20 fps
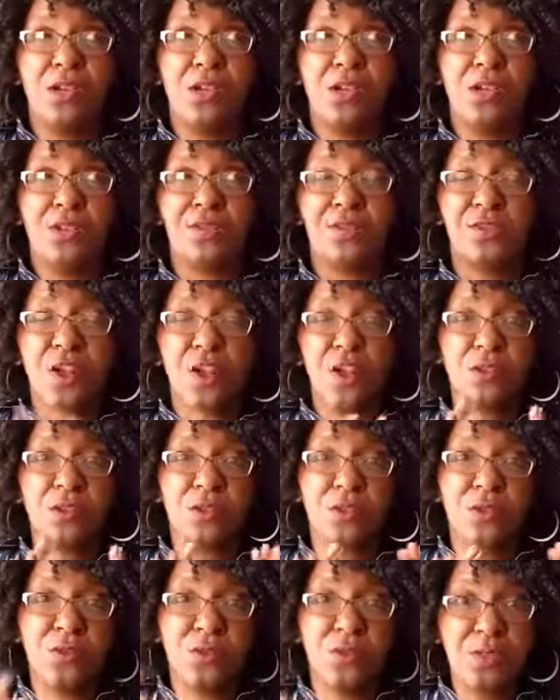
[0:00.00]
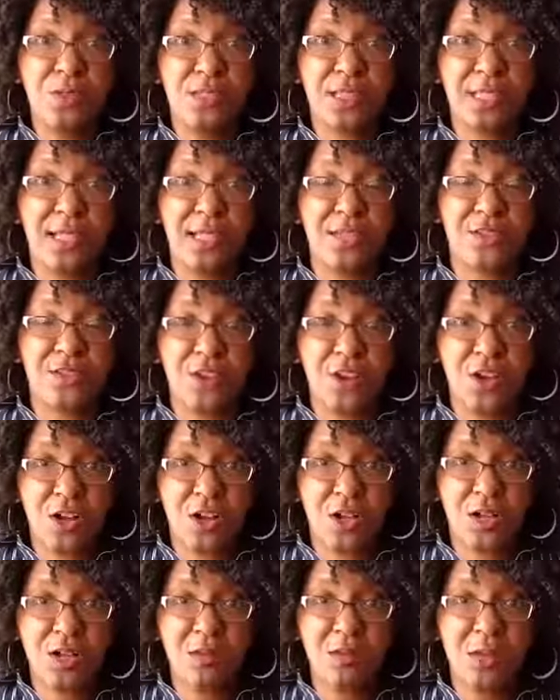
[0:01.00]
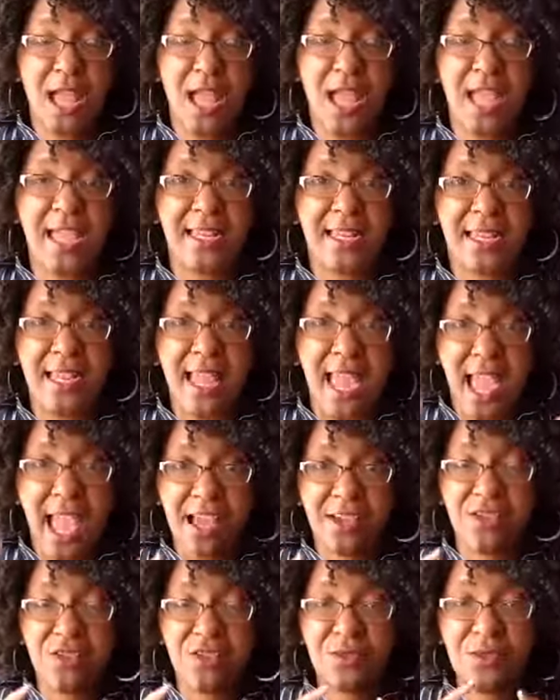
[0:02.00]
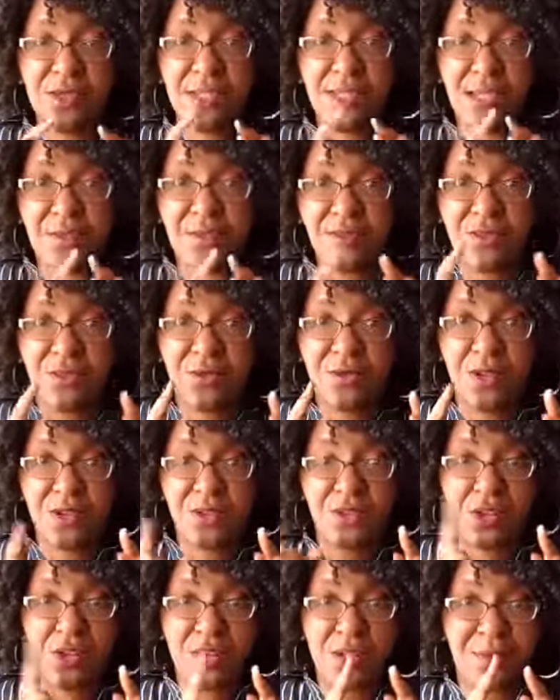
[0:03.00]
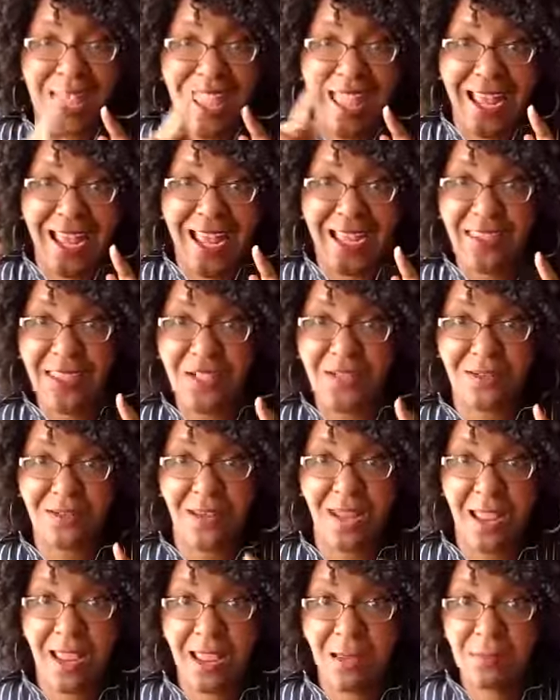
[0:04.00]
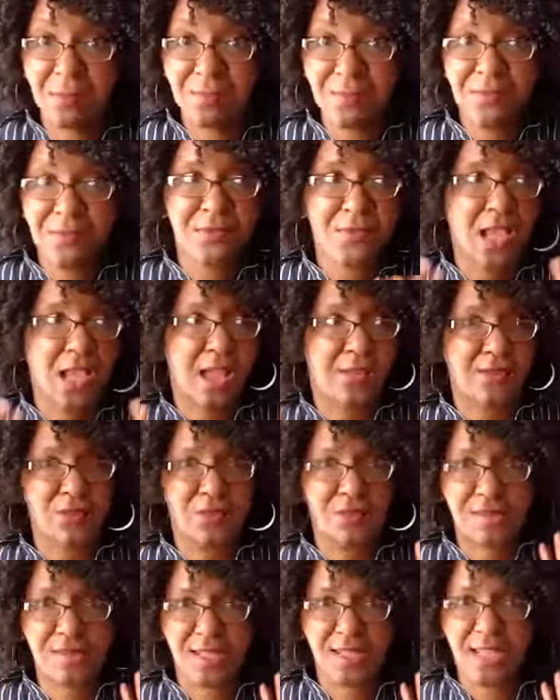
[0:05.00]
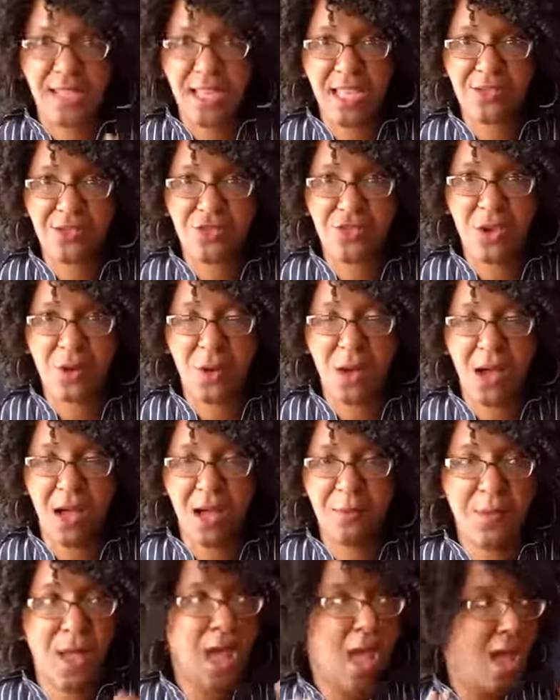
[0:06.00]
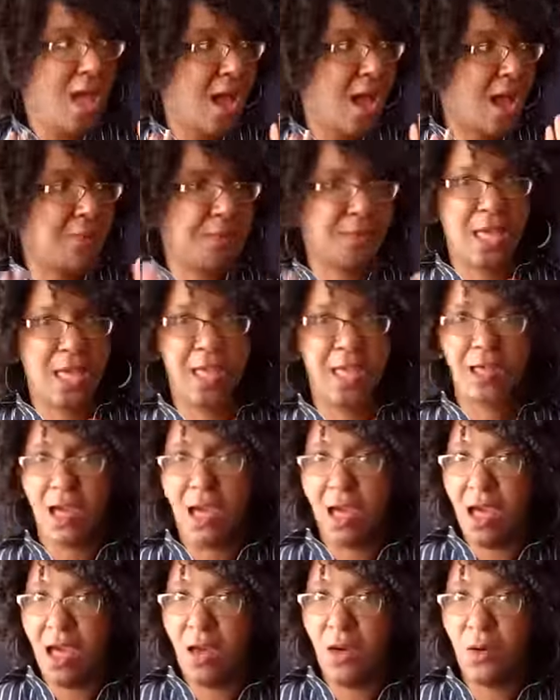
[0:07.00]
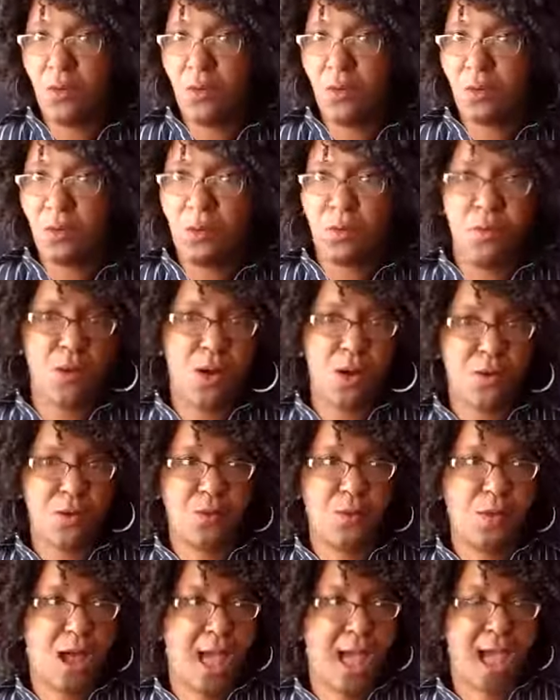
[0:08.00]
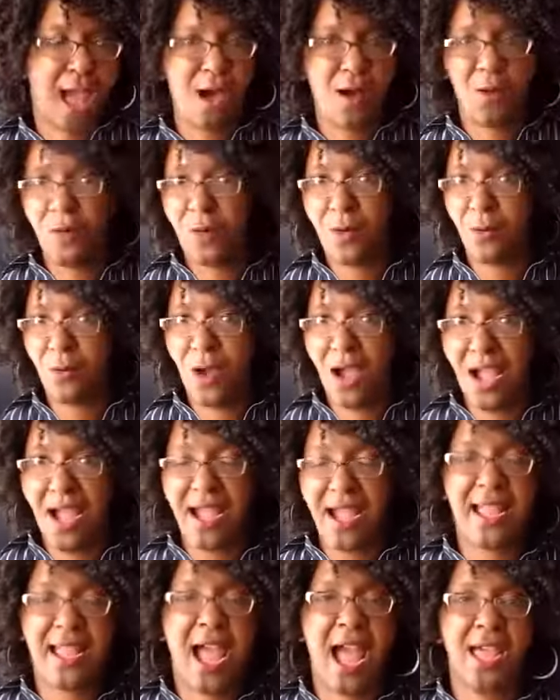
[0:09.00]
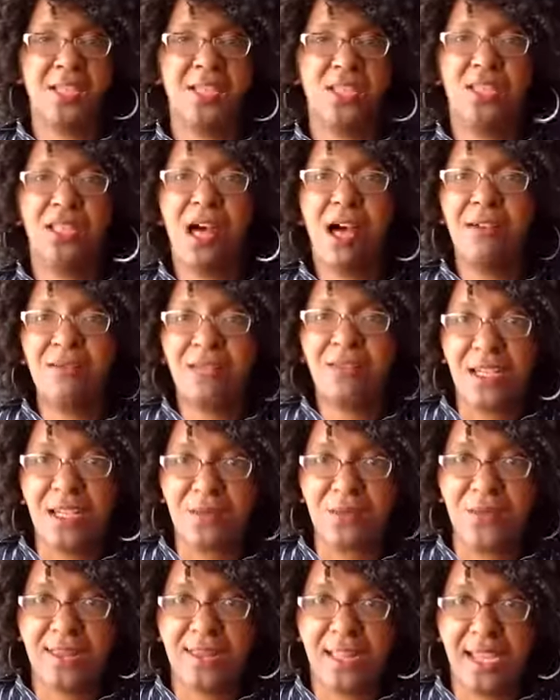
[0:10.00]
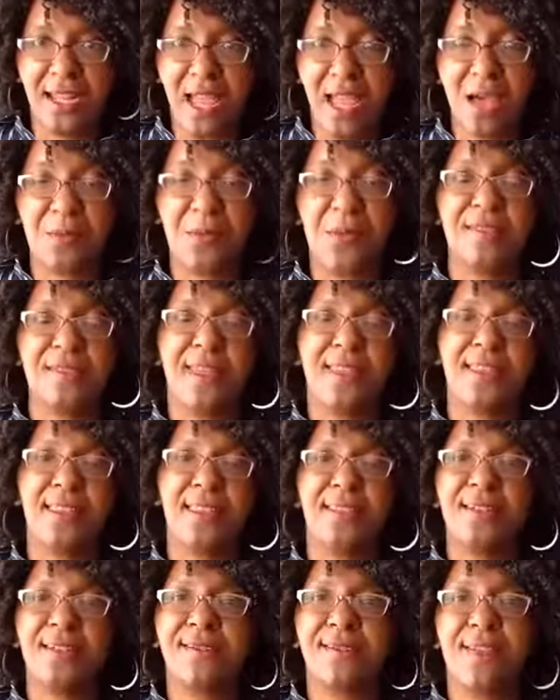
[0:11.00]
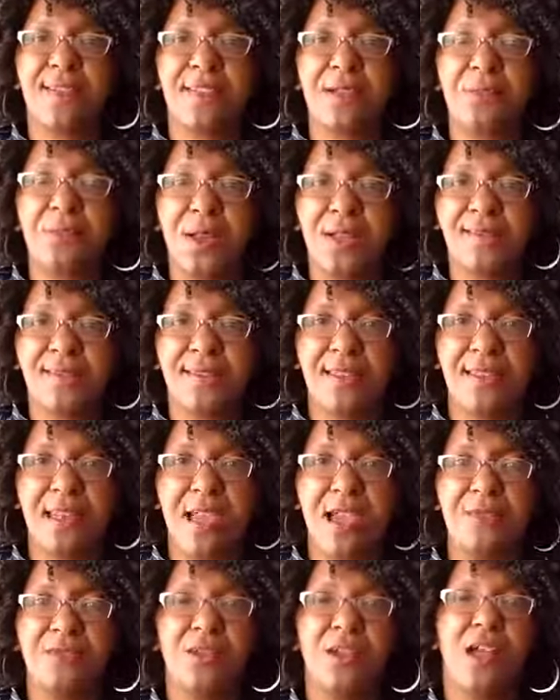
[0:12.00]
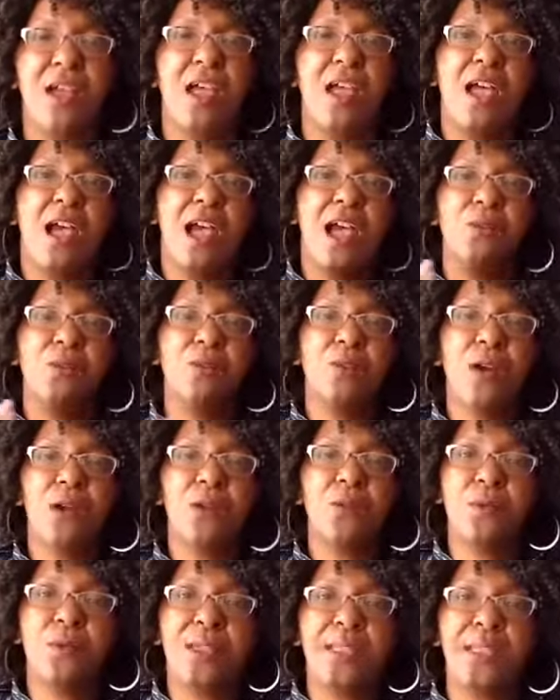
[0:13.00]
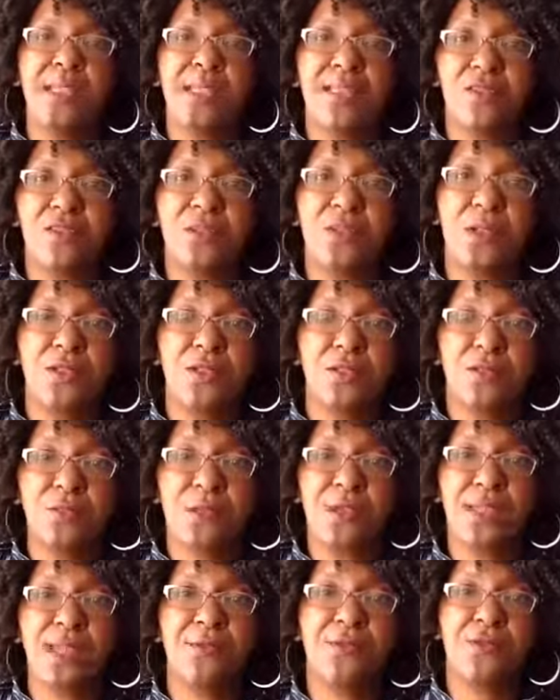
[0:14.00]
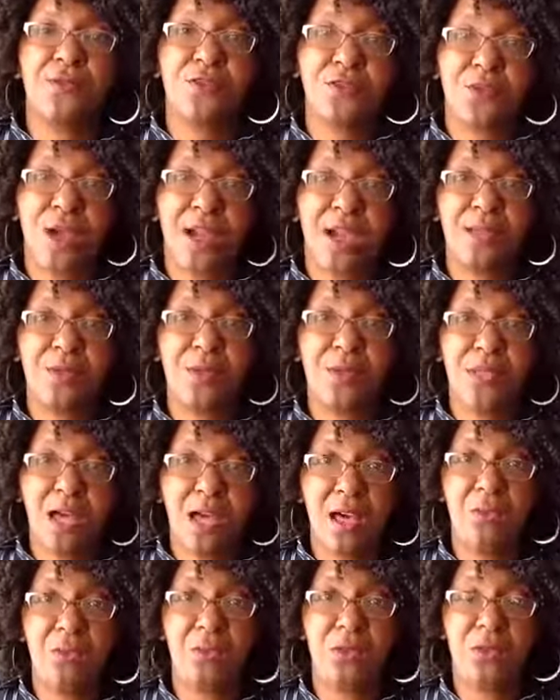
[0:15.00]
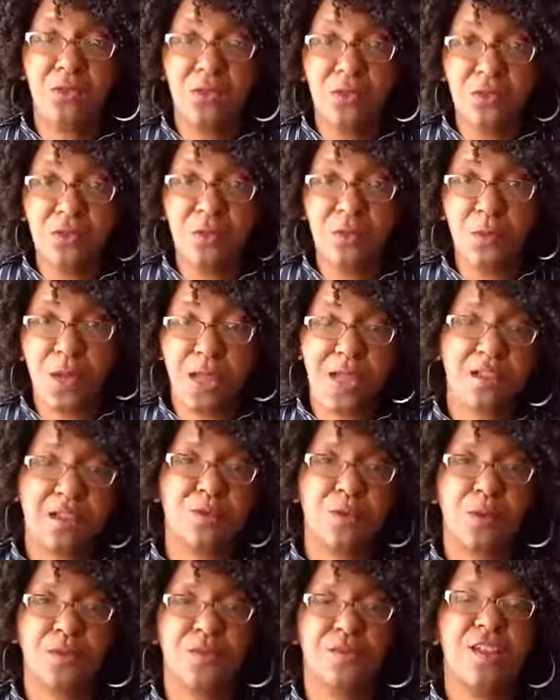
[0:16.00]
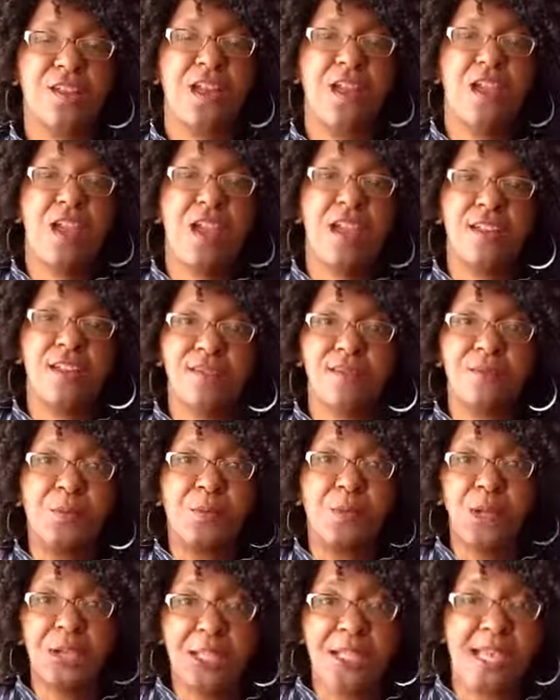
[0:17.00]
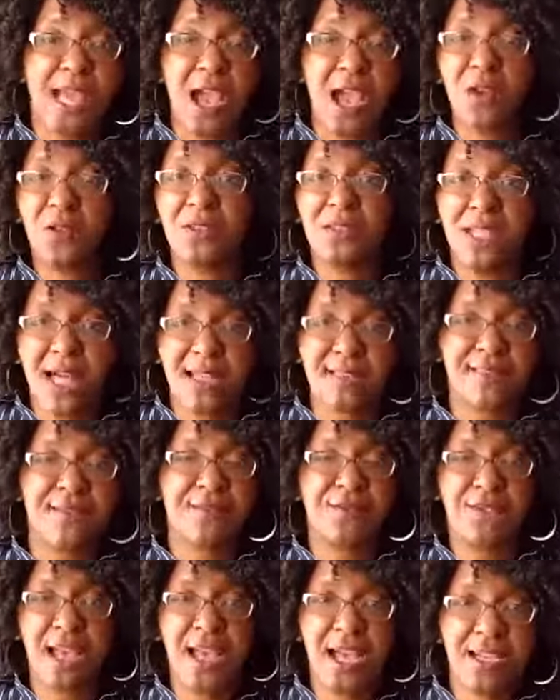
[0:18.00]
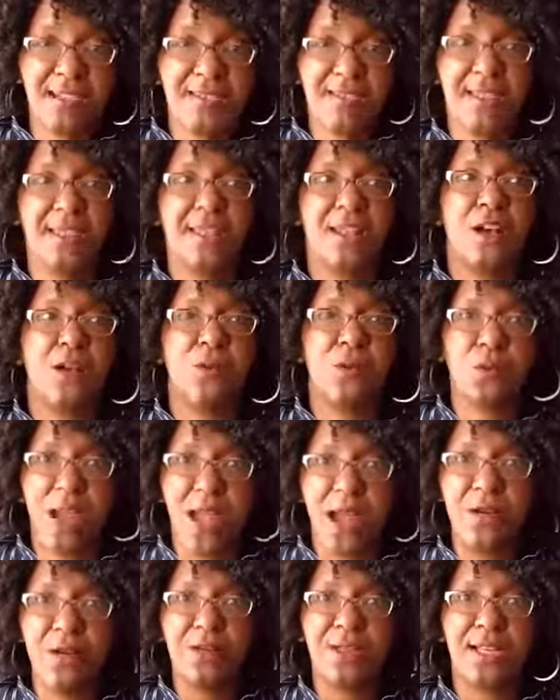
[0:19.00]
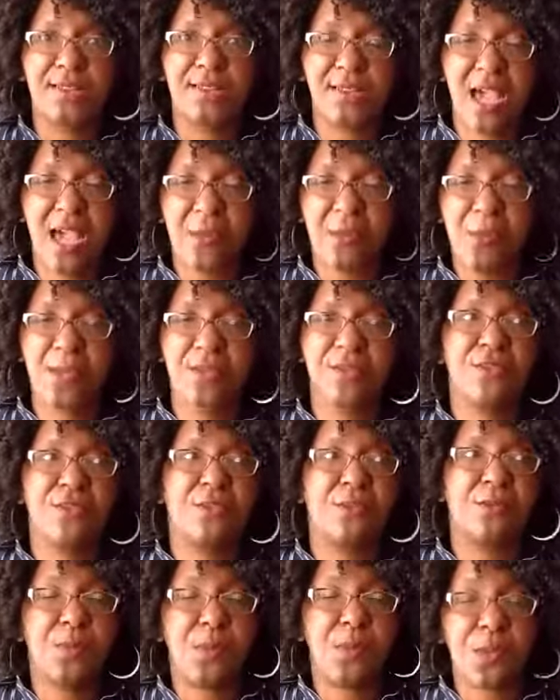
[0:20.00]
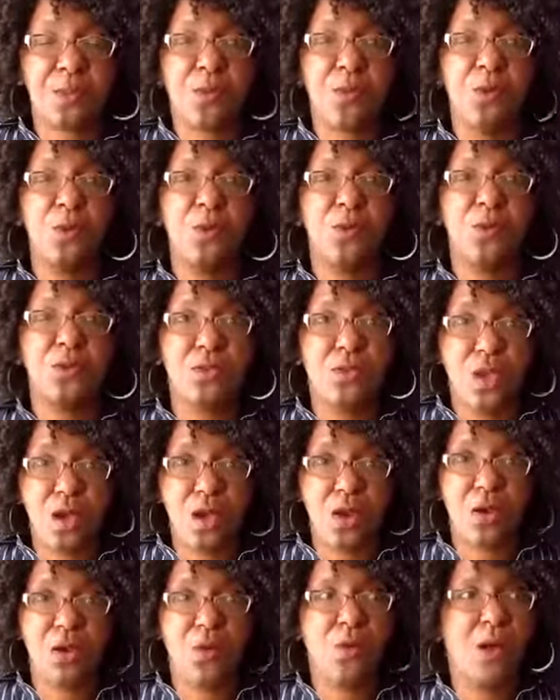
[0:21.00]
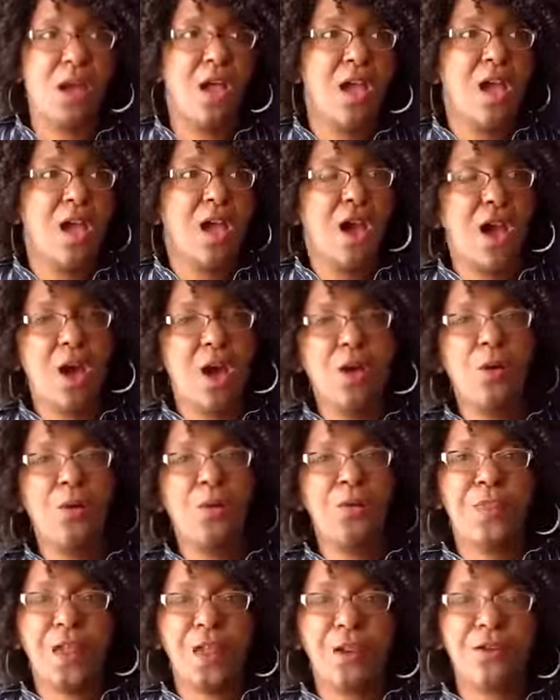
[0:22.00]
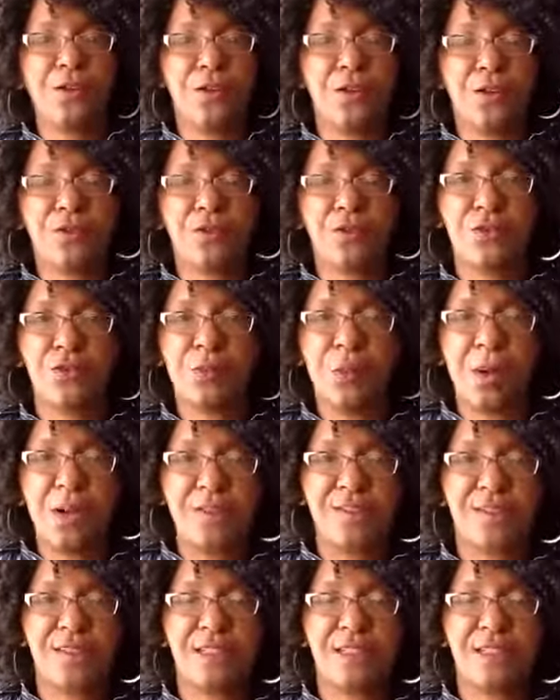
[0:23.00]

start Googling a term and it actually gives you a term and their name. Have you seen that show up? I'm like, oh, whoa, how, why? I love it when that happens. I think that's like the best thing ever. And what we need to be doing if we're trying to become a Googleable experts is putting out lots of content around a topic so that people will know, oh, they're the go-to person